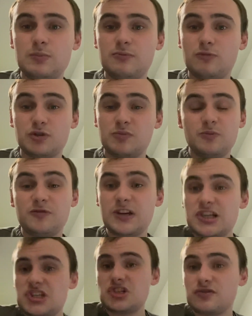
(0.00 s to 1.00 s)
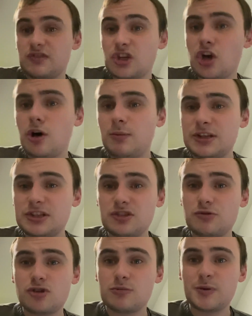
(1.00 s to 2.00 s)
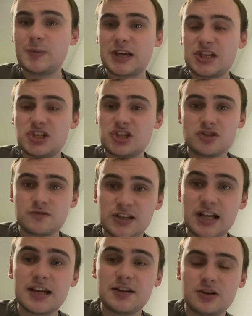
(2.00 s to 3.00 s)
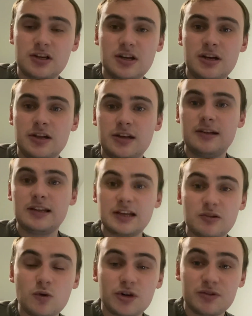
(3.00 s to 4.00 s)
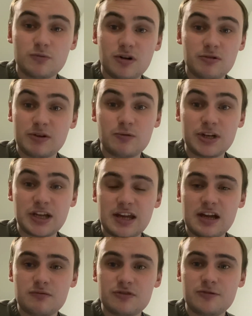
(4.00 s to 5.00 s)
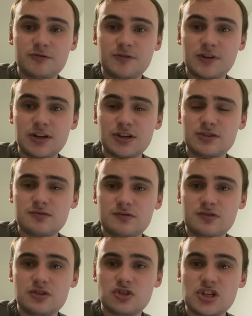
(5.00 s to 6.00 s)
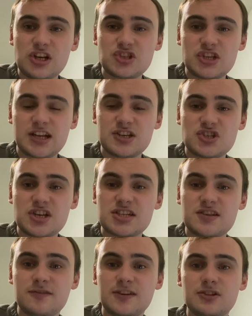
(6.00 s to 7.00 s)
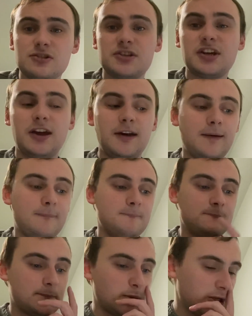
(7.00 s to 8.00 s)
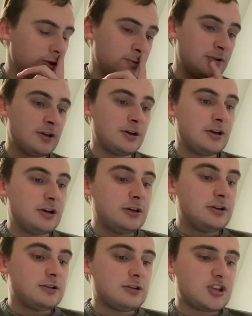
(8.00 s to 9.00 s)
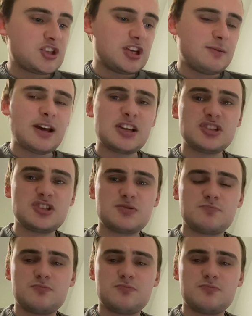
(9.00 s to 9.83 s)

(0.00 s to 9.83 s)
wouldn't face each other normally do come up against each other, like what you're getting with Chelsea against Chesterfield. But I'll say that has